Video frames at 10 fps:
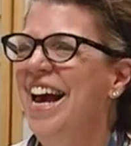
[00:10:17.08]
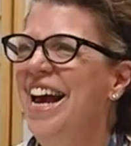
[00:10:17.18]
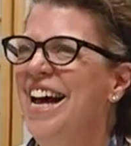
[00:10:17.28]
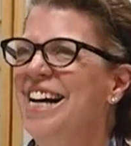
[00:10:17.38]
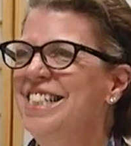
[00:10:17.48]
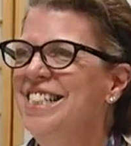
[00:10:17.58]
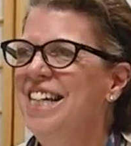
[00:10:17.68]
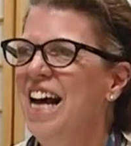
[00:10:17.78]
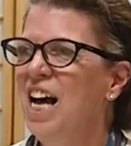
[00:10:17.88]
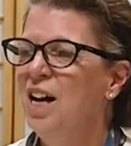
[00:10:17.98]

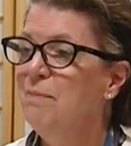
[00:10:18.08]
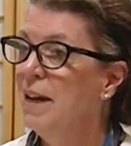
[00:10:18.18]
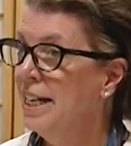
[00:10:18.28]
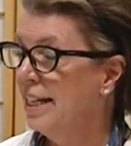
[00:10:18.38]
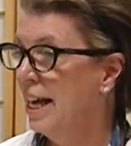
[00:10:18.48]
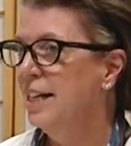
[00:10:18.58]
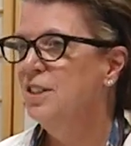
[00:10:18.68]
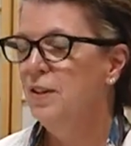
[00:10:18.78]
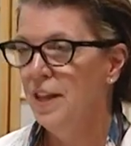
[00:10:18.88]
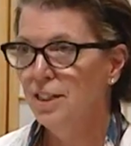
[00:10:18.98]
and um, and
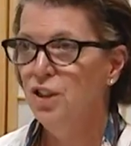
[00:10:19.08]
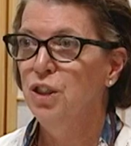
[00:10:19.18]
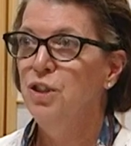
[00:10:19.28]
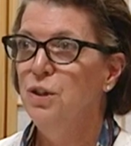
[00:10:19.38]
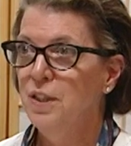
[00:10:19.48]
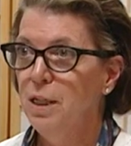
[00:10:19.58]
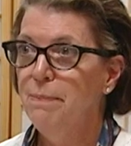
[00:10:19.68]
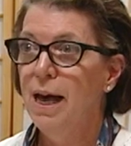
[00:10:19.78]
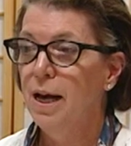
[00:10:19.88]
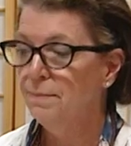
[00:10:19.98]
again, so that's your newly
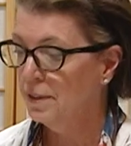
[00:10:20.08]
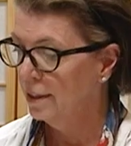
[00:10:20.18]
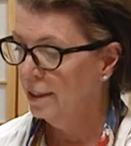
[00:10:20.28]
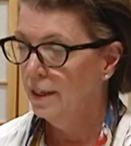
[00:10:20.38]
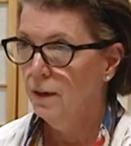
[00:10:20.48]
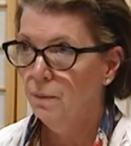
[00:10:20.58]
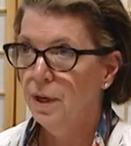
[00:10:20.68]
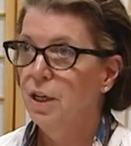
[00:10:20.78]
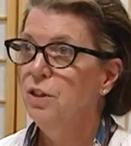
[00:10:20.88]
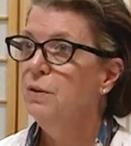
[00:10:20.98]
mapped
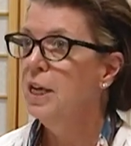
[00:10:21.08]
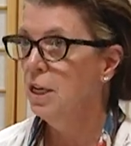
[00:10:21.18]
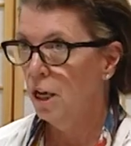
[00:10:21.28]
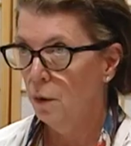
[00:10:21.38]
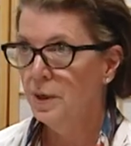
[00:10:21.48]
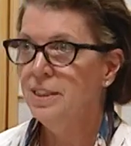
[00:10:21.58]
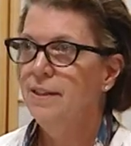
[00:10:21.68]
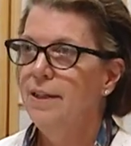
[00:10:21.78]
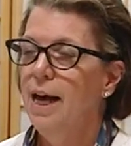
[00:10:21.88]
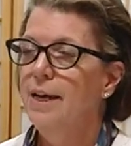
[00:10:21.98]
where okay. you can go
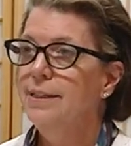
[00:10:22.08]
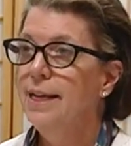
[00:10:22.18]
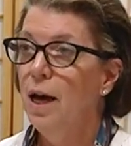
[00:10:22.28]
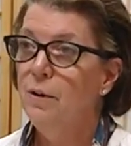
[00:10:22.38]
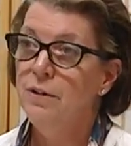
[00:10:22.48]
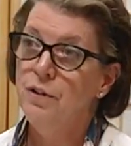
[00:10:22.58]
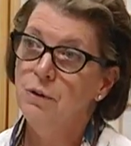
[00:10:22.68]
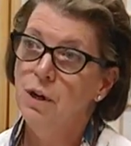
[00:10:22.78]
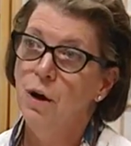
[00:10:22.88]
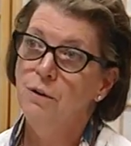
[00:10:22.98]
into that. Now, if
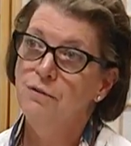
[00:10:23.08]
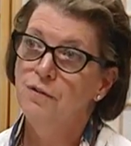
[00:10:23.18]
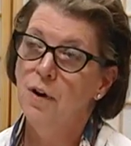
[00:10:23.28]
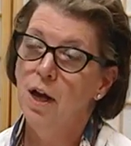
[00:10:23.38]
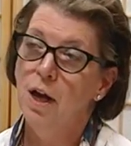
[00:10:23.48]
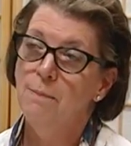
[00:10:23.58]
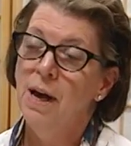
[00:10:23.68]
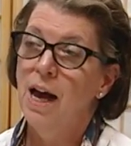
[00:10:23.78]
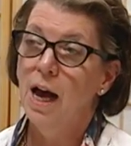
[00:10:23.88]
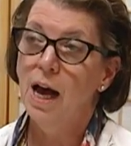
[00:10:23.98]
you go from
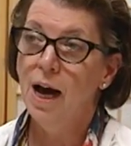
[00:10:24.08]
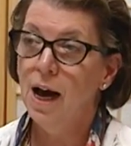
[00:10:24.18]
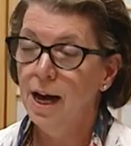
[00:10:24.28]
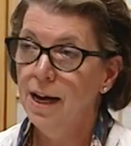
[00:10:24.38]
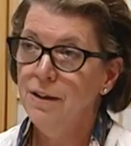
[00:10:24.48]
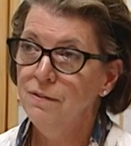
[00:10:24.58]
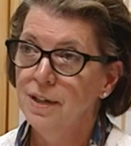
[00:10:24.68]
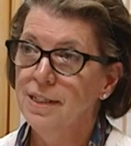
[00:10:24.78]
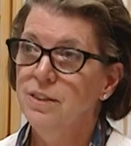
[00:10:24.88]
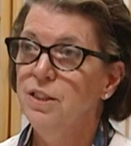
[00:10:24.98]
a high
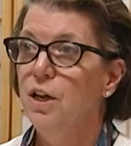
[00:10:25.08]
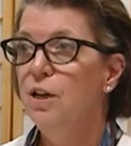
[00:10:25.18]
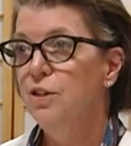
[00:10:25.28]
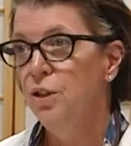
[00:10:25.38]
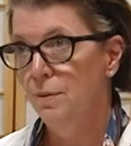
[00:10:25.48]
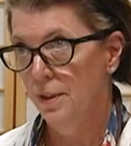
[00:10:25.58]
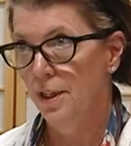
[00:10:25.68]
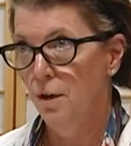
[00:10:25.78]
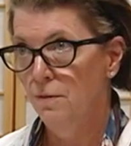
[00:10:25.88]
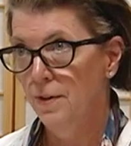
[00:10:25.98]
risk to a
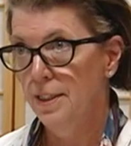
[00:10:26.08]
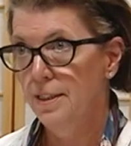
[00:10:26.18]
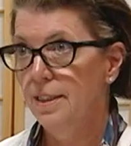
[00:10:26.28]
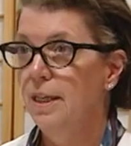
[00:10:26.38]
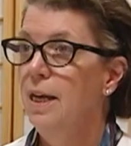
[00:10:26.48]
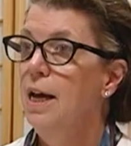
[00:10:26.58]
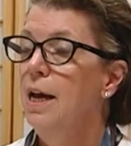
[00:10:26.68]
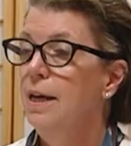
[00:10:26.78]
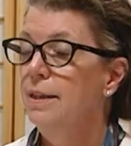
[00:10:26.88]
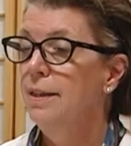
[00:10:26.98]
low risk,
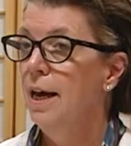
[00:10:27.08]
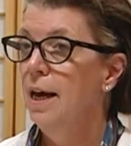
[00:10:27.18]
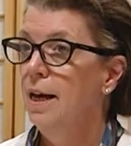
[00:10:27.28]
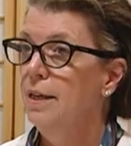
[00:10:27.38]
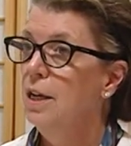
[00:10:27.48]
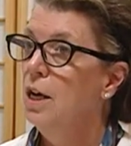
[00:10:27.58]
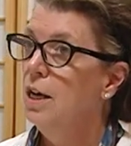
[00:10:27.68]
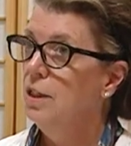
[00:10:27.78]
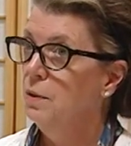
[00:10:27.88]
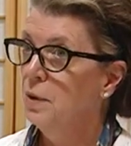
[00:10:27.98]
then
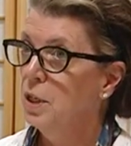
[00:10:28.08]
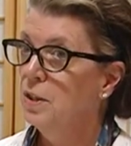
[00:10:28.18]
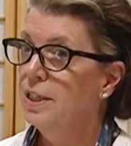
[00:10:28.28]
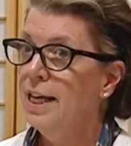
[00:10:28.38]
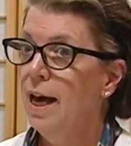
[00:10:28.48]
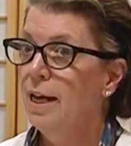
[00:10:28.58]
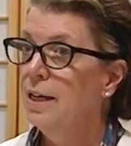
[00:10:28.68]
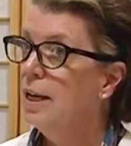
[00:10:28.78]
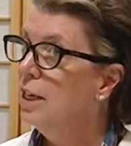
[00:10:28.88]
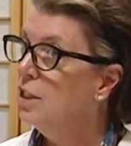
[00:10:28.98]
you want to look
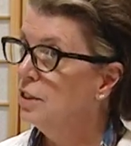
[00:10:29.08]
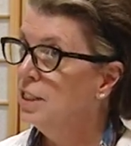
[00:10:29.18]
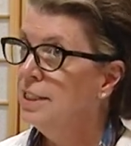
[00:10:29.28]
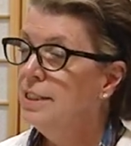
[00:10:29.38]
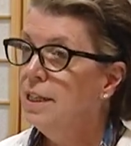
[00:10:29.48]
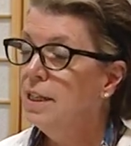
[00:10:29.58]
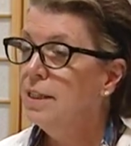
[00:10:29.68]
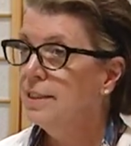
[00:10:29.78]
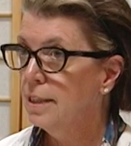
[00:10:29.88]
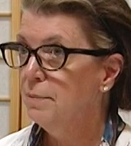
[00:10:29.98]
at you're
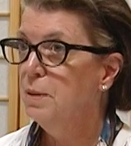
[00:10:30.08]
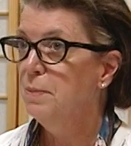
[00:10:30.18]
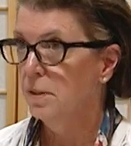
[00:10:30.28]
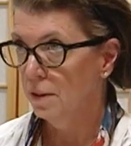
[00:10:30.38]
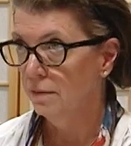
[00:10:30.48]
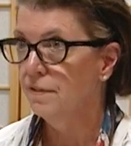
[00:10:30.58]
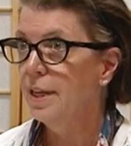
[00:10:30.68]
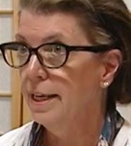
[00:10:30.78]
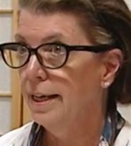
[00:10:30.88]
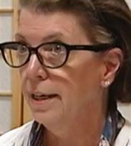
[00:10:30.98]
still susceptible to
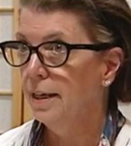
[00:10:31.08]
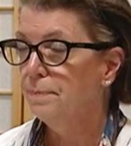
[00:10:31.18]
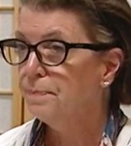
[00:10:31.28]
flooding.